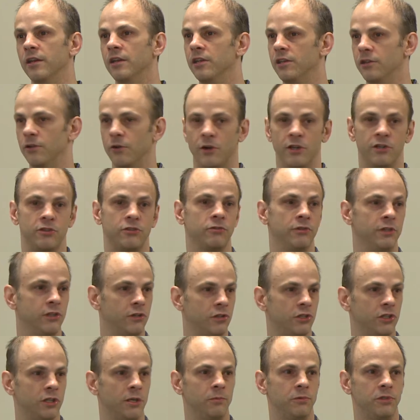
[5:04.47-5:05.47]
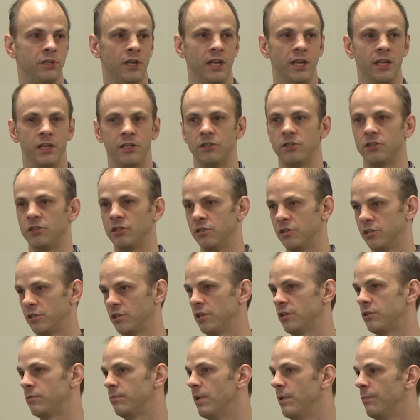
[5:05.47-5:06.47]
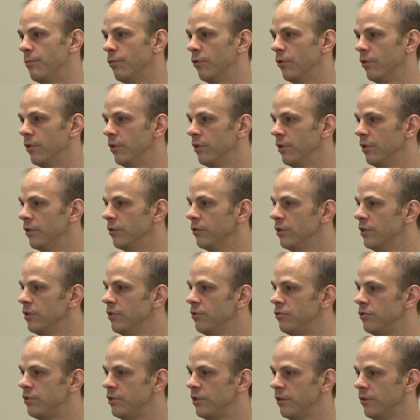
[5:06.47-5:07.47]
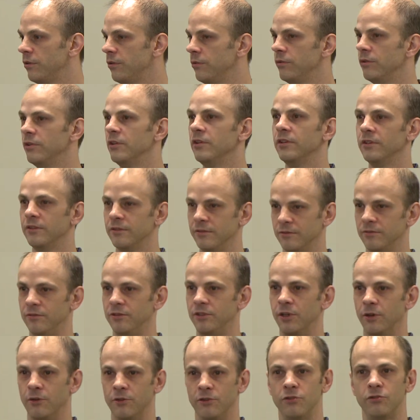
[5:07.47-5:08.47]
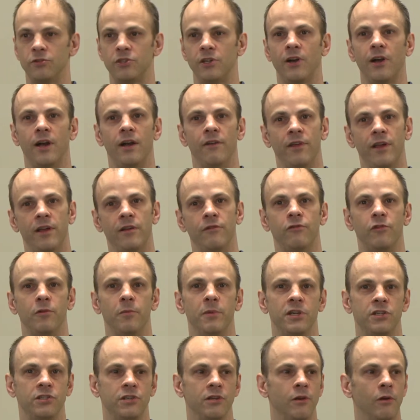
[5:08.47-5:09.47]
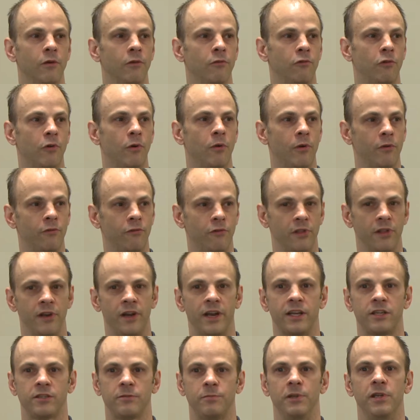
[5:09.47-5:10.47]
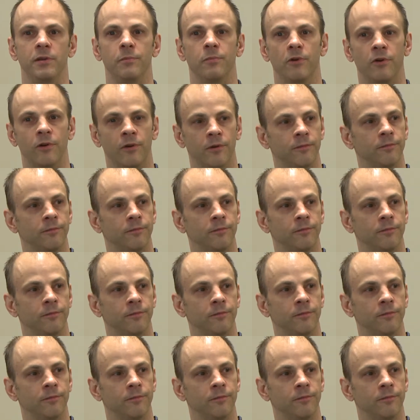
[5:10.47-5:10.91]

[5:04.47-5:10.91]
you know, as leadership changes, as people alludes to, you know, you still have that information going forward for the next people.